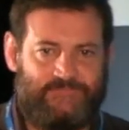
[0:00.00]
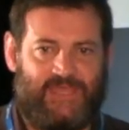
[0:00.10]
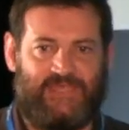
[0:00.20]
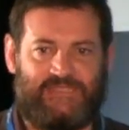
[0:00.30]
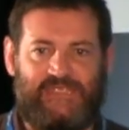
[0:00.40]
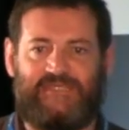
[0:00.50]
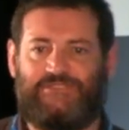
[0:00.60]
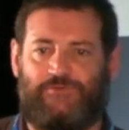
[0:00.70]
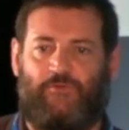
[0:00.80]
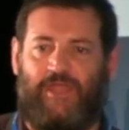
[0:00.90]
And yes,
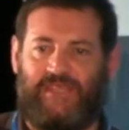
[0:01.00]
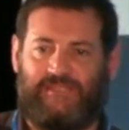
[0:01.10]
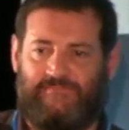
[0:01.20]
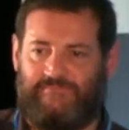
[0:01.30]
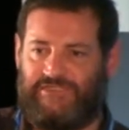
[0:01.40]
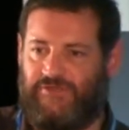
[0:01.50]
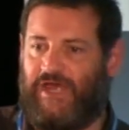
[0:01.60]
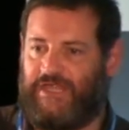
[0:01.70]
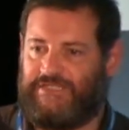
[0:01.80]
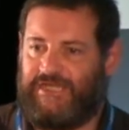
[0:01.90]
you're right, Mr.
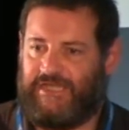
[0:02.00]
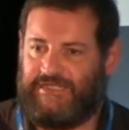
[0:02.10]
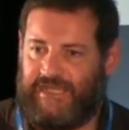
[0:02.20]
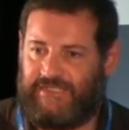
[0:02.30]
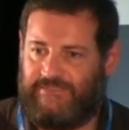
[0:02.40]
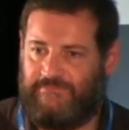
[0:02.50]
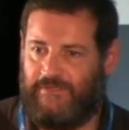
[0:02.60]
Ar the architect.